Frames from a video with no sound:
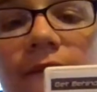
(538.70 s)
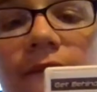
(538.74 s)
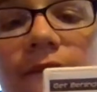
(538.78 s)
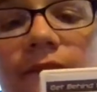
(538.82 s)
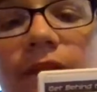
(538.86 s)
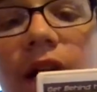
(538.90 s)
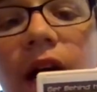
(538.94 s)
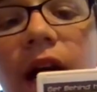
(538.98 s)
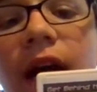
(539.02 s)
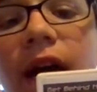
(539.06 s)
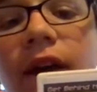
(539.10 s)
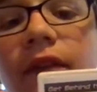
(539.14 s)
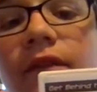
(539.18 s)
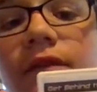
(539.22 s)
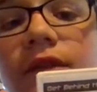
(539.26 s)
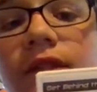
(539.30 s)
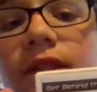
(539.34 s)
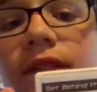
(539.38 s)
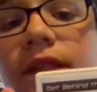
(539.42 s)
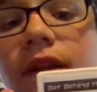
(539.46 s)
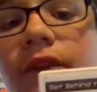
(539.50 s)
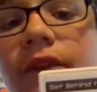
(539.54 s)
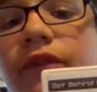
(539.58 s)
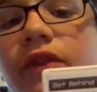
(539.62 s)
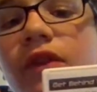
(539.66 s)

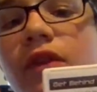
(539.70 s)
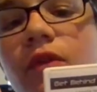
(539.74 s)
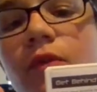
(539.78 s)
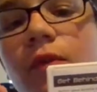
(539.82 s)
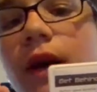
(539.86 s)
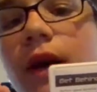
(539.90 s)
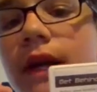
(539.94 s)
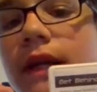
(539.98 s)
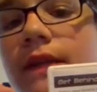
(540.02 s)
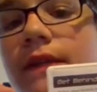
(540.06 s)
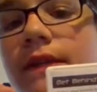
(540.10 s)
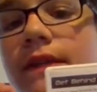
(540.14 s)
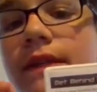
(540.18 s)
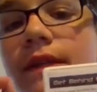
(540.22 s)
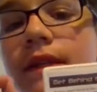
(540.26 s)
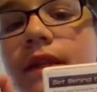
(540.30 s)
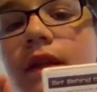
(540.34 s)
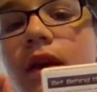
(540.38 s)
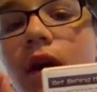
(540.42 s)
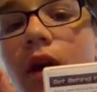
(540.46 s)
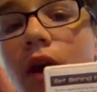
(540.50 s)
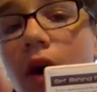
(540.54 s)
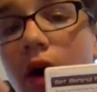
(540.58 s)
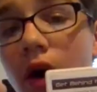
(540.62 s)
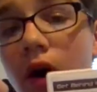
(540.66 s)
5 different ways
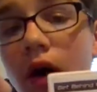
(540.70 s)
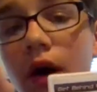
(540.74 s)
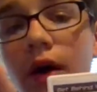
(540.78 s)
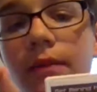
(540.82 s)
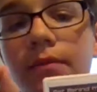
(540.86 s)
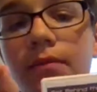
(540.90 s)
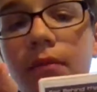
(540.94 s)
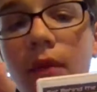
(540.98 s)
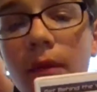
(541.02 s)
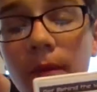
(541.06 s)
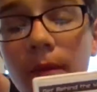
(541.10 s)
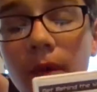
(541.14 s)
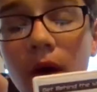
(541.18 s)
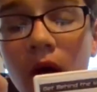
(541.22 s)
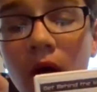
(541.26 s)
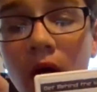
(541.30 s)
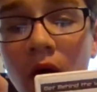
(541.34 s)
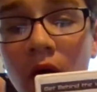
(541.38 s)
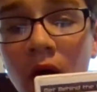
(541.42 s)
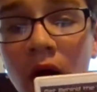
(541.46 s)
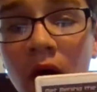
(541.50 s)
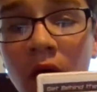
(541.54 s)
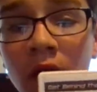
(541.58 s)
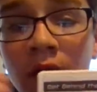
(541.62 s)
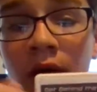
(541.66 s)
on
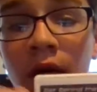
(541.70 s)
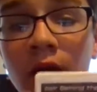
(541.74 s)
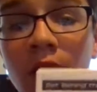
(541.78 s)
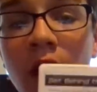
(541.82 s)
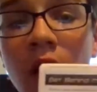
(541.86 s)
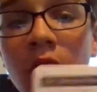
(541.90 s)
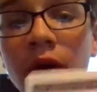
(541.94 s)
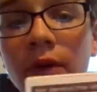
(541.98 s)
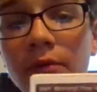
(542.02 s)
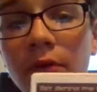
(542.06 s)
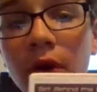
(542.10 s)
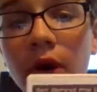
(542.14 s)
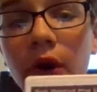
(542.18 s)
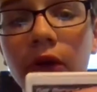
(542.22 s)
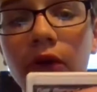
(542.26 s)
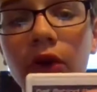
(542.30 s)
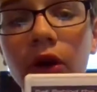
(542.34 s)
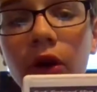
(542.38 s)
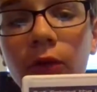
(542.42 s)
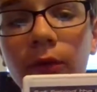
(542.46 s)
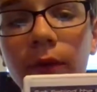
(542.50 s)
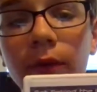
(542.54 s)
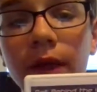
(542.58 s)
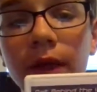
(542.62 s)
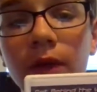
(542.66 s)
Mario
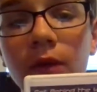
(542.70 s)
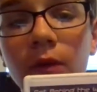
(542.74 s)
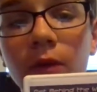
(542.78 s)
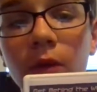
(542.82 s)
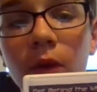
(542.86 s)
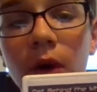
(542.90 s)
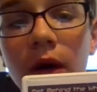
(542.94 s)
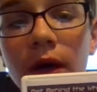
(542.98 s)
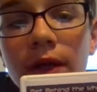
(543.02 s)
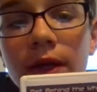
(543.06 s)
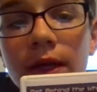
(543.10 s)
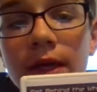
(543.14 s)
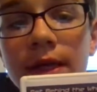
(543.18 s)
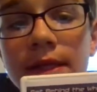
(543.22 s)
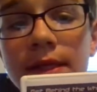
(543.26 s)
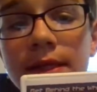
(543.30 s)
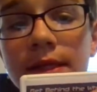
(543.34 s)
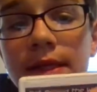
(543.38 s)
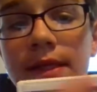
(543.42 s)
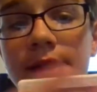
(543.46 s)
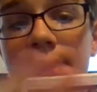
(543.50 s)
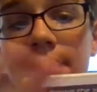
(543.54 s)
Kart Wii. 1 is the